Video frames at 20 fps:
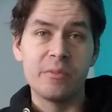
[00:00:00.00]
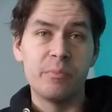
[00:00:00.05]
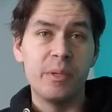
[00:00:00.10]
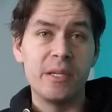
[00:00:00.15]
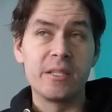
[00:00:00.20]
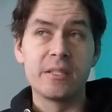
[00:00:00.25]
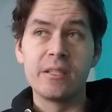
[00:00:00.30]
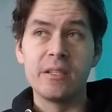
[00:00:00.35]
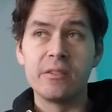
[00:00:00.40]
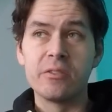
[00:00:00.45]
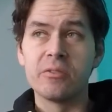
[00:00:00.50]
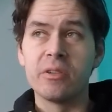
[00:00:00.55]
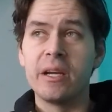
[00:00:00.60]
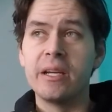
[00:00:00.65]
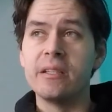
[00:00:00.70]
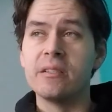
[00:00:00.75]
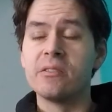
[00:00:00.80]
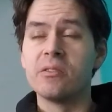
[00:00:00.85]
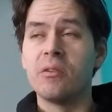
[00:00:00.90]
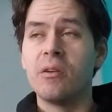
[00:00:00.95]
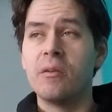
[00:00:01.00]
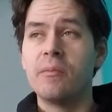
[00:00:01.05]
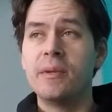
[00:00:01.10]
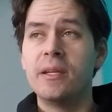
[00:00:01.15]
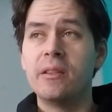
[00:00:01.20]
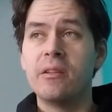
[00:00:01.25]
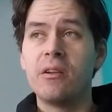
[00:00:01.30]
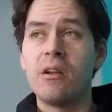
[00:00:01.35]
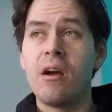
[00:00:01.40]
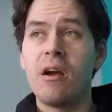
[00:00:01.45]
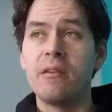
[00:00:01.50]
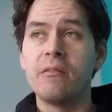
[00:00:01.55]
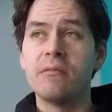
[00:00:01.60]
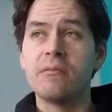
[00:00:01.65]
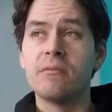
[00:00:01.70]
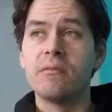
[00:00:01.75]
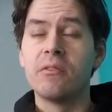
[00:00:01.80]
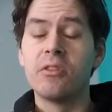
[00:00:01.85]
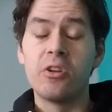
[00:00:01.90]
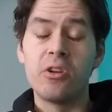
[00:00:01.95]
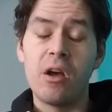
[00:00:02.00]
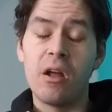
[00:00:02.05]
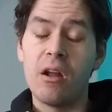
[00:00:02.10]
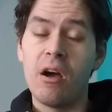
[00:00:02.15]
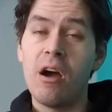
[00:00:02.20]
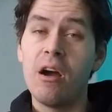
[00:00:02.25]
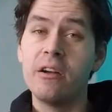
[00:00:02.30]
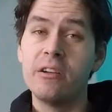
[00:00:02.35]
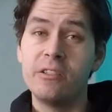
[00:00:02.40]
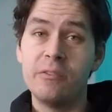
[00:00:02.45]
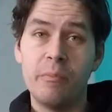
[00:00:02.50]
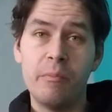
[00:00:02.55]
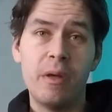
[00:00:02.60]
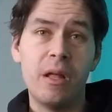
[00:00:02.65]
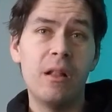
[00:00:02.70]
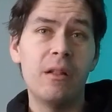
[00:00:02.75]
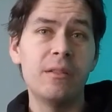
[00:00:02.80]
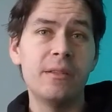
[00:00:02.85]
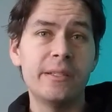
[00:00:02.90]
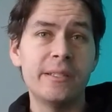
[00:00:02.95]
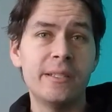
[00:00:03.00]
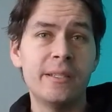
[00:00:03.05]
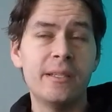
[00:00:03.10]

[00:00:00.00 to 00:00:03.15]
pistons, right? So I mean, they're not hard to melt.